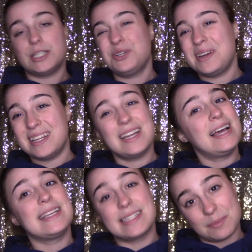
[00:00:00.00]
I do it,
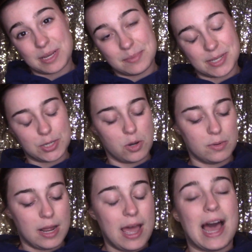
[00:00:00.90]
sometimes I don't.